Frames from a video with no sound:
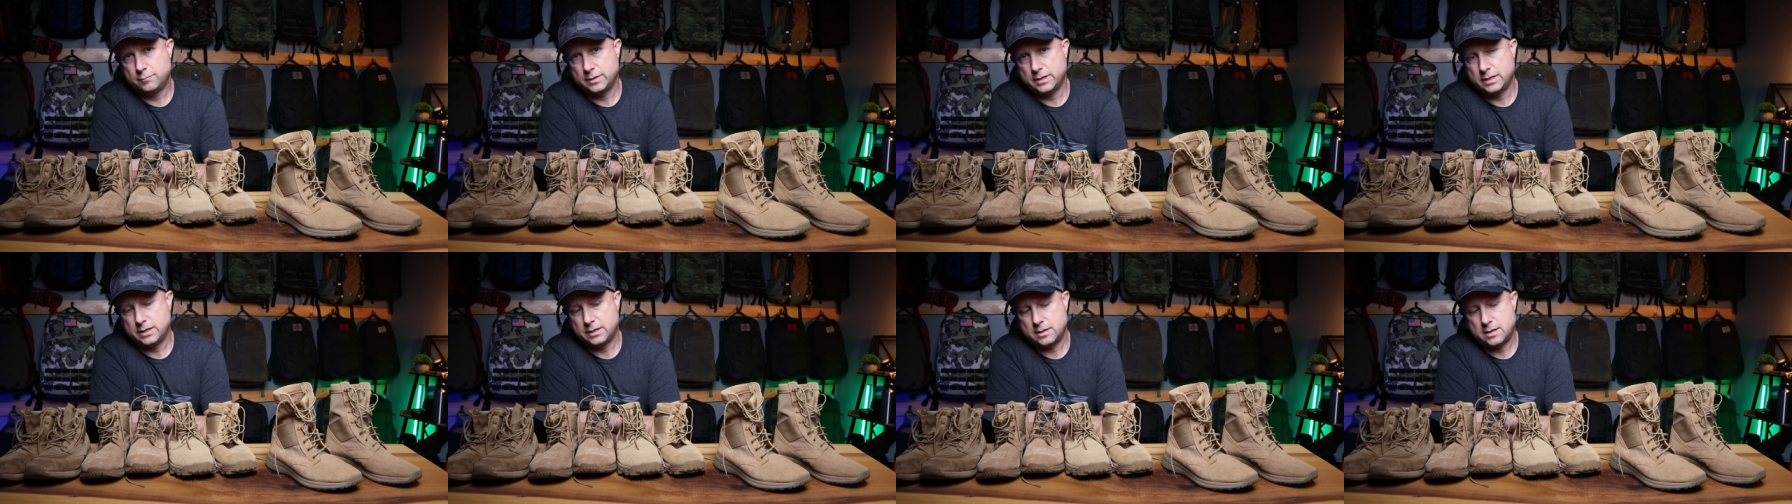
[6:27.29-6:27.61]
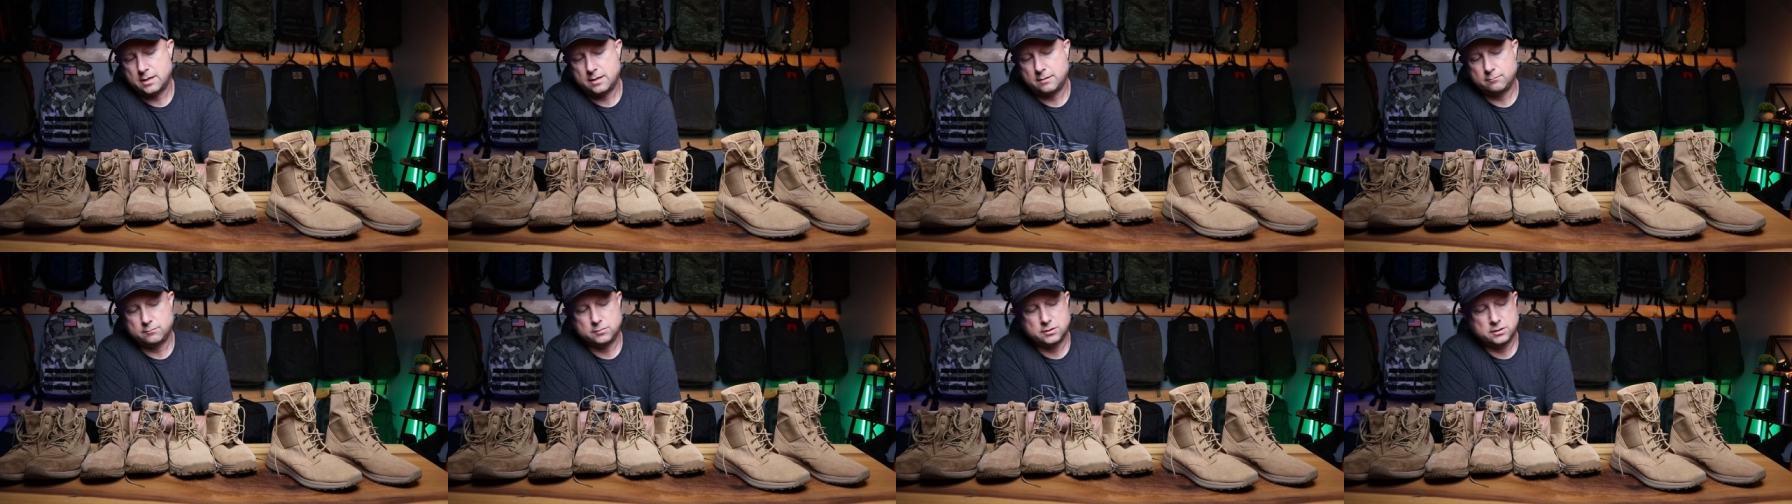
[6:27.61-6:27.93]
but
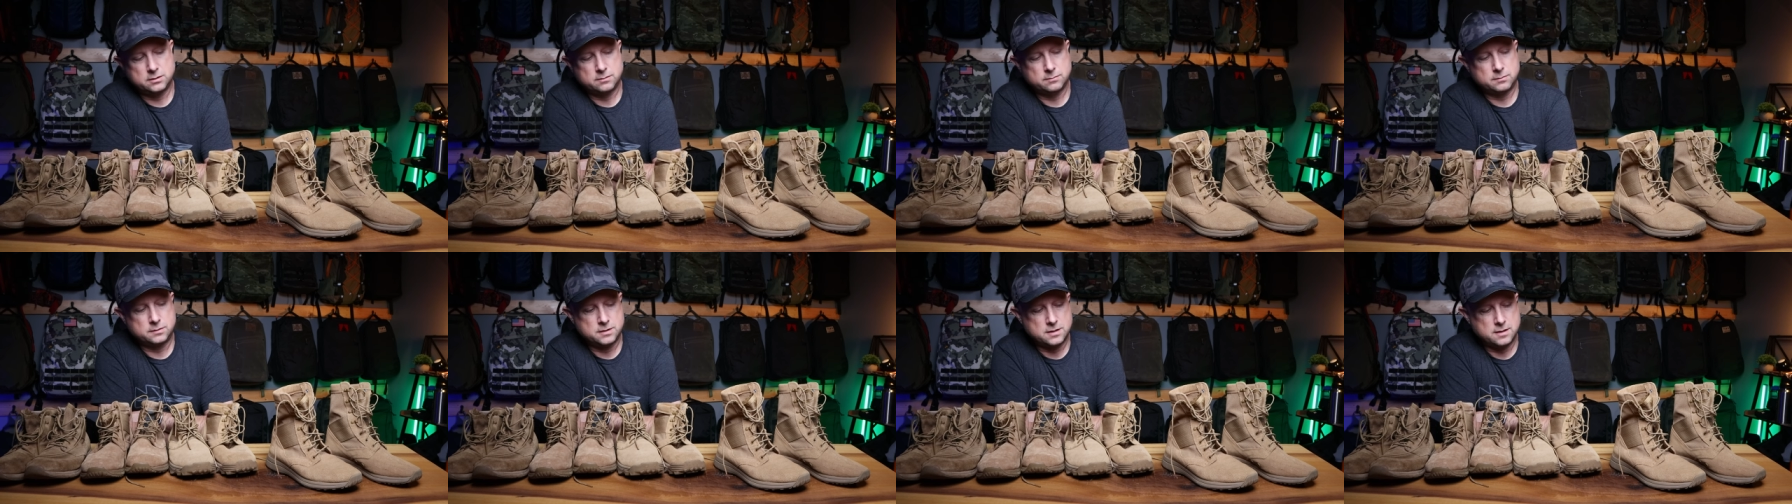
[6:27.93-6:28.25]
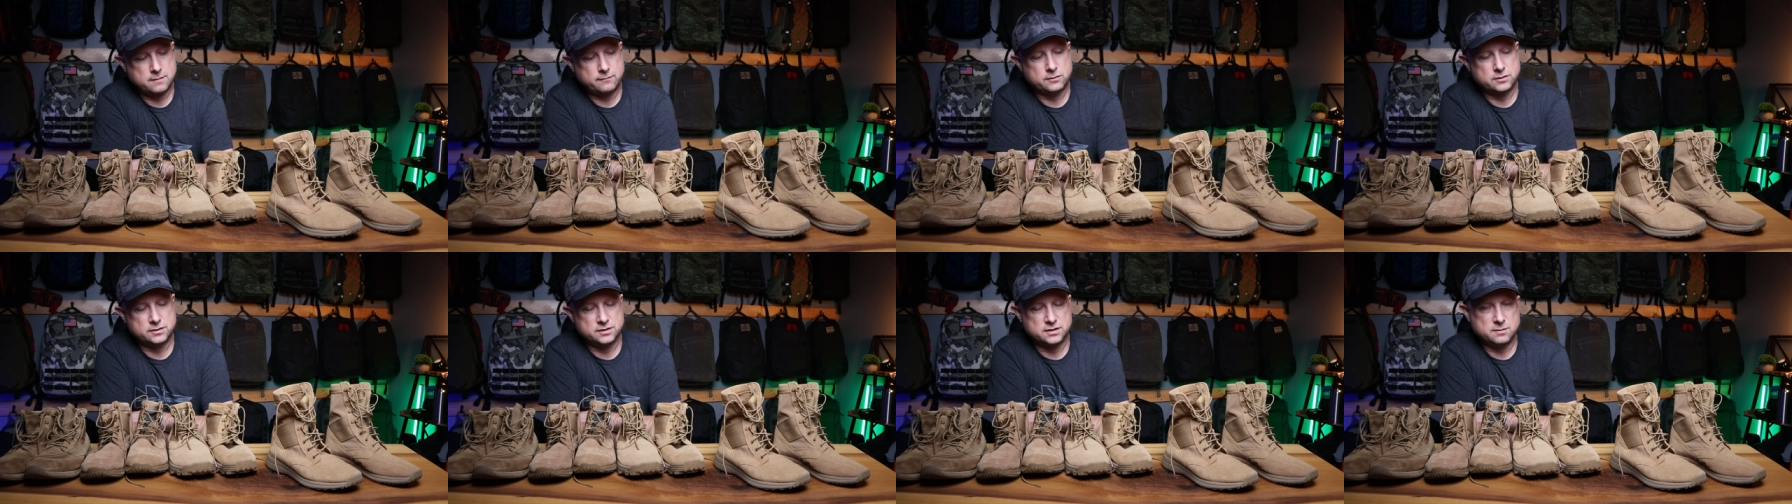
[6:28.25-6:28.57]
I'm going to
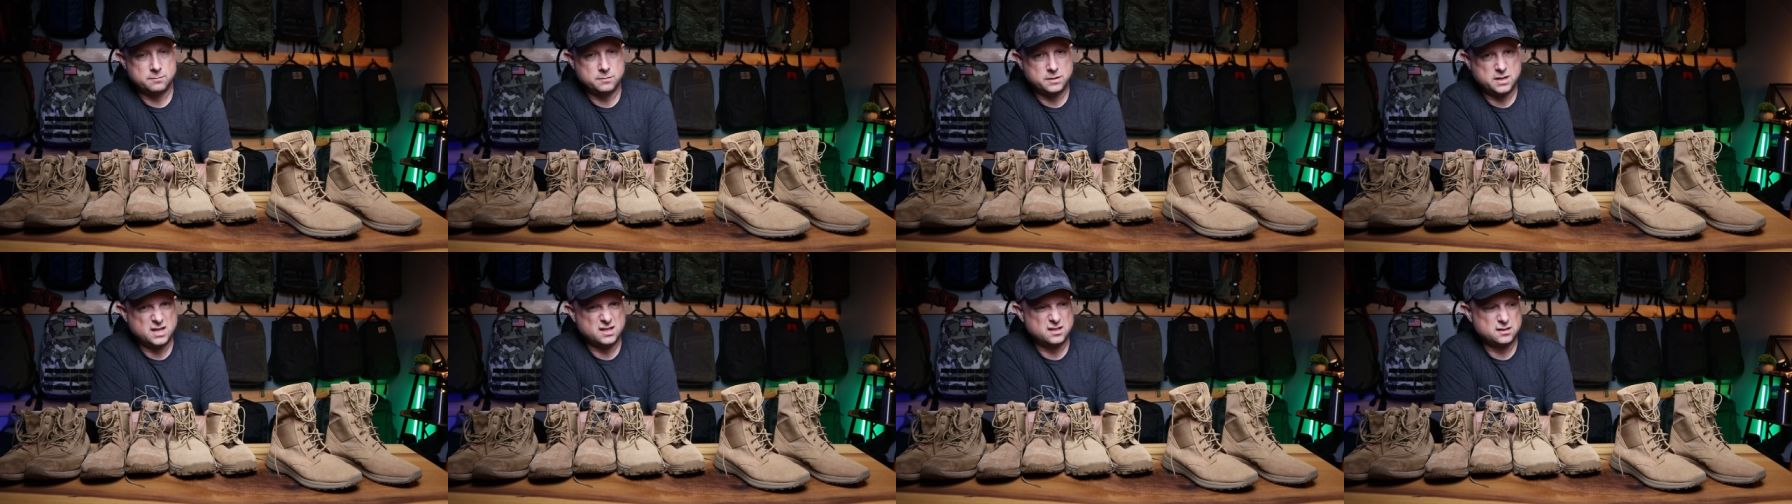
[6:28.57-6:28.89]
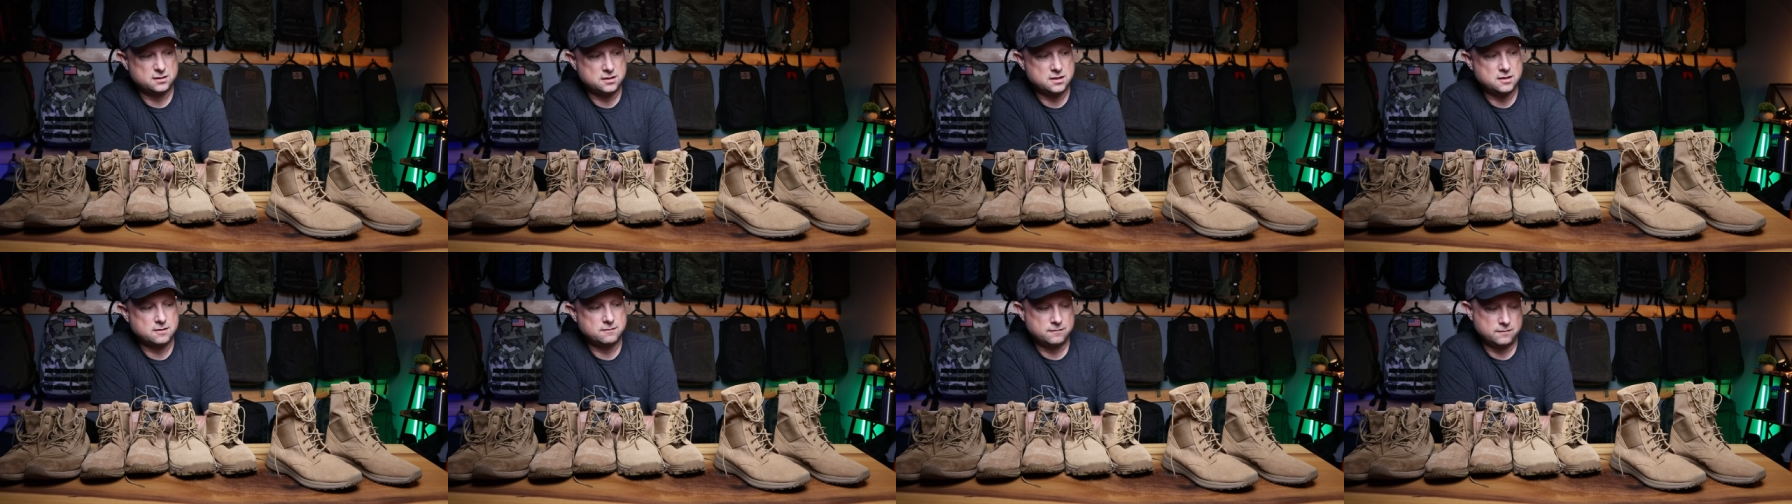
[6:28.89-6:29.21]
cover some of that
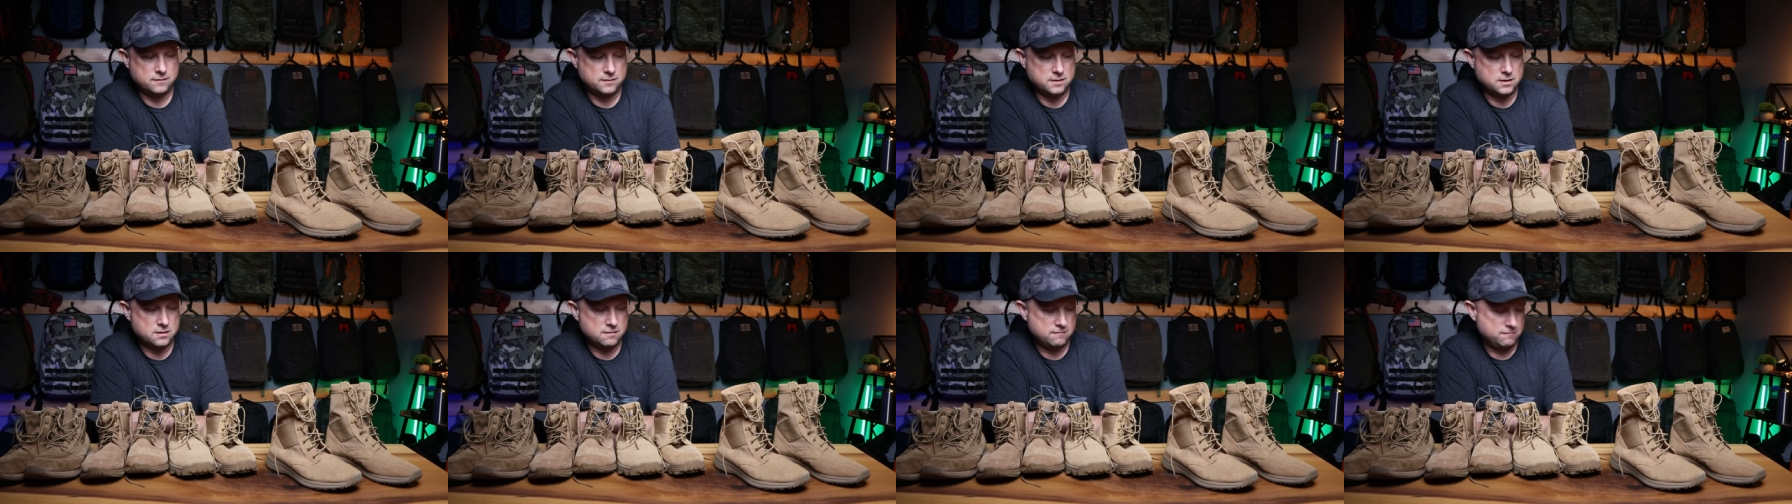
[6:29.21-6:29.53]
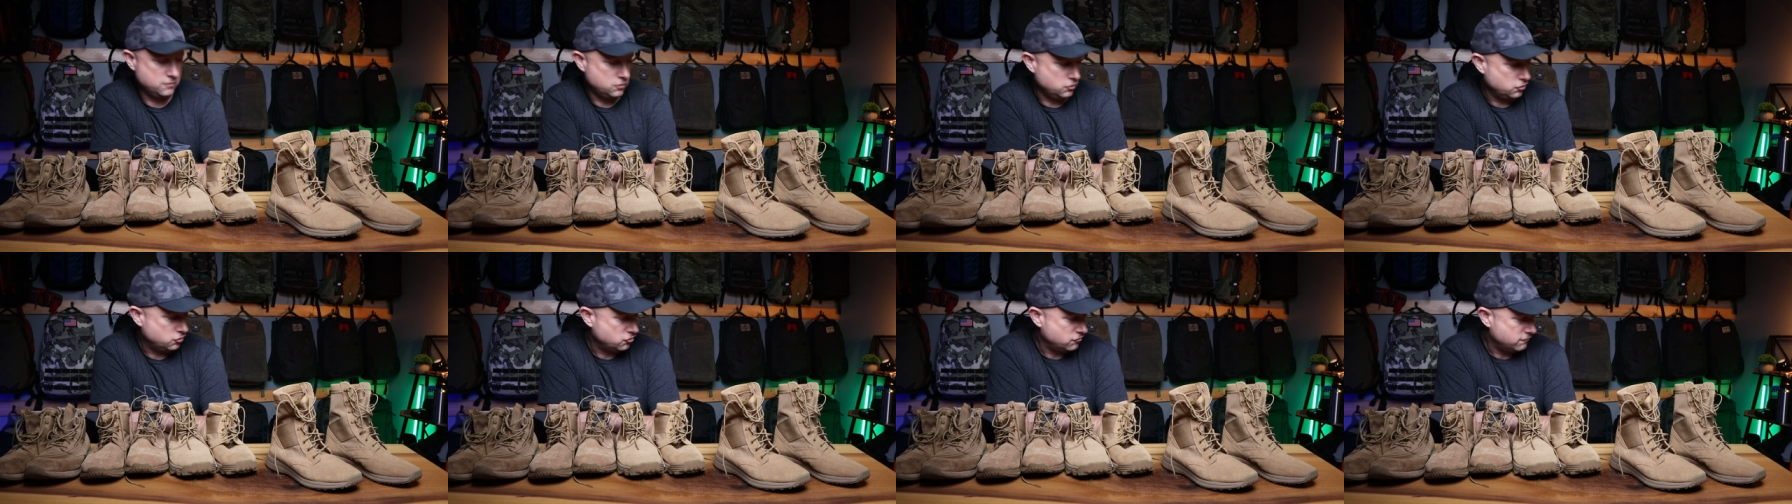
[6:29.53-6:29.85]
stuff in a
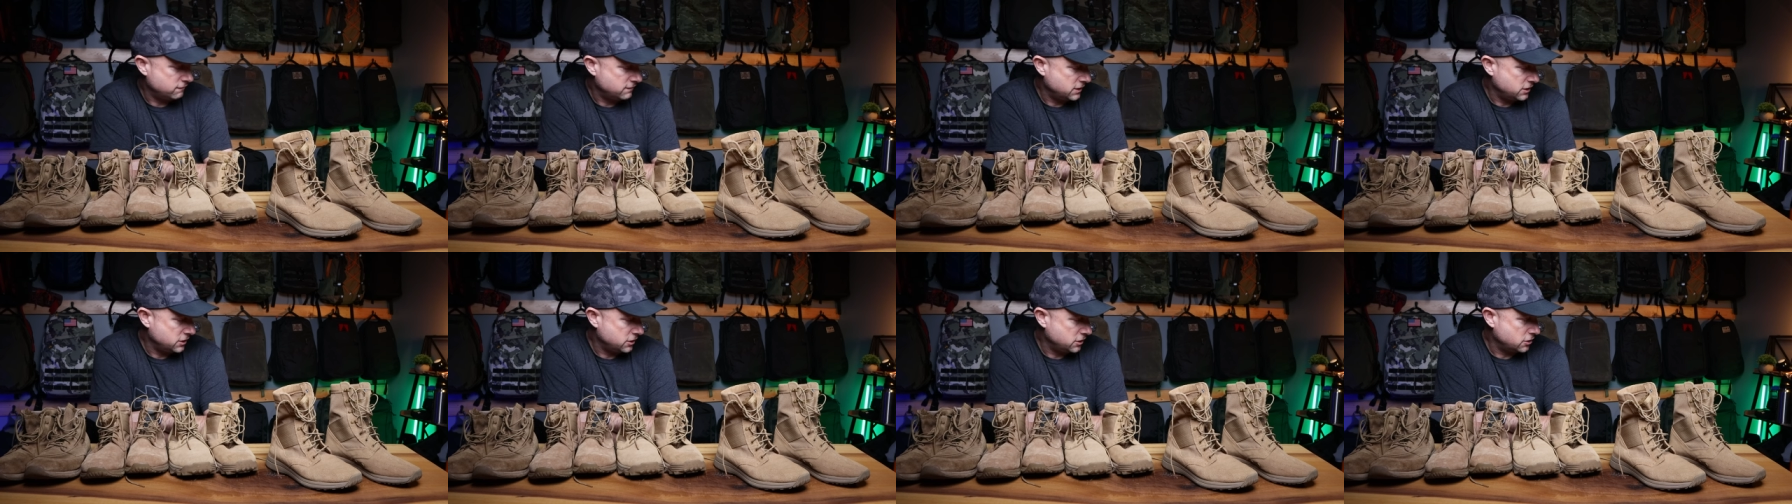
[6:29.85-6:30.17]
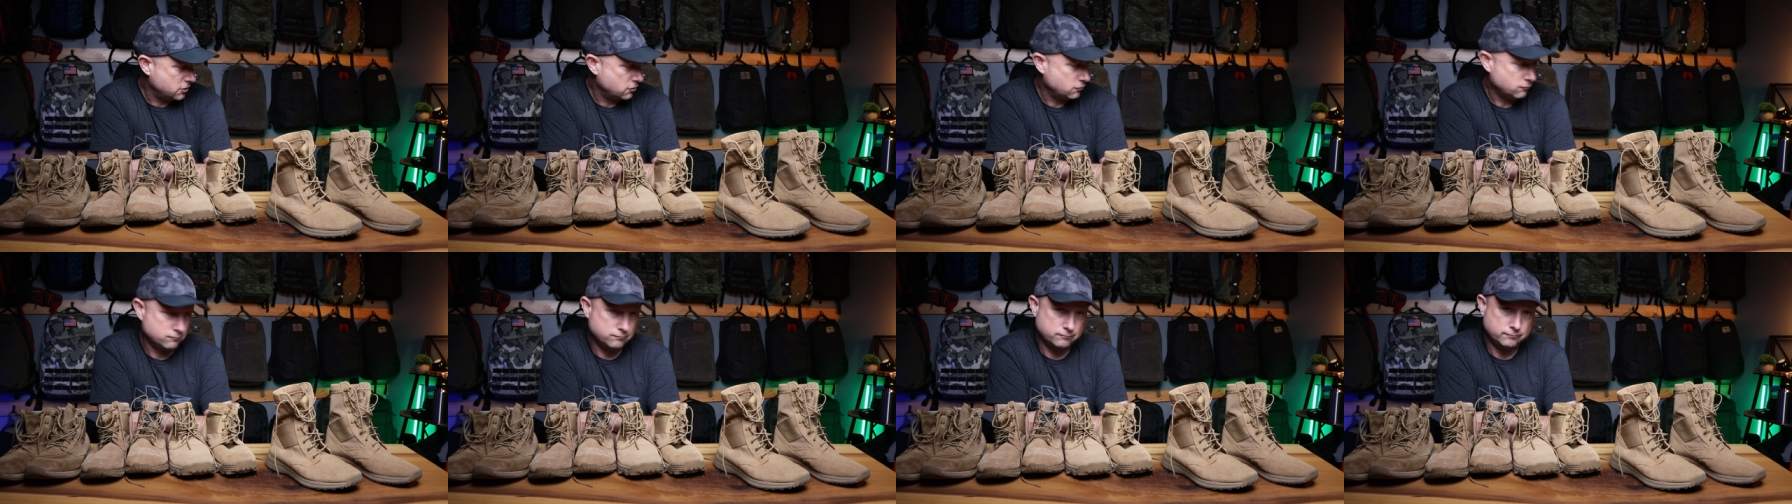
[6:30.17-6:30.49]
future
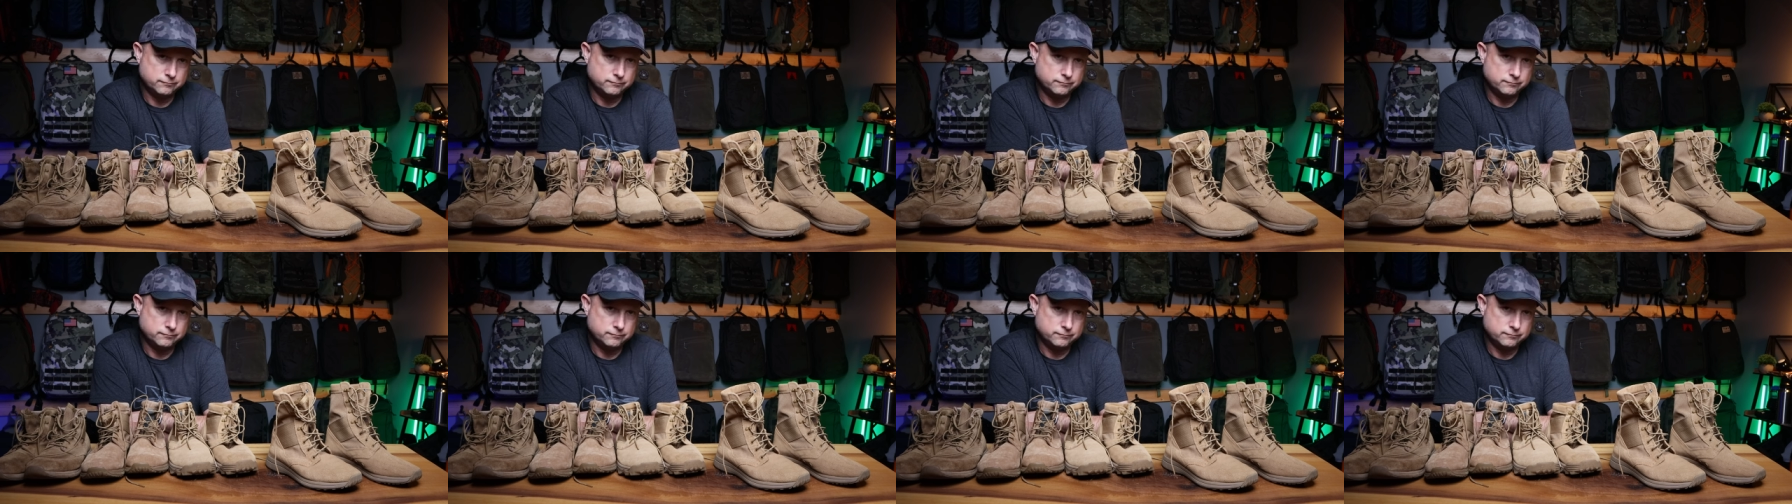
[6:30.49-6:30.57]
video.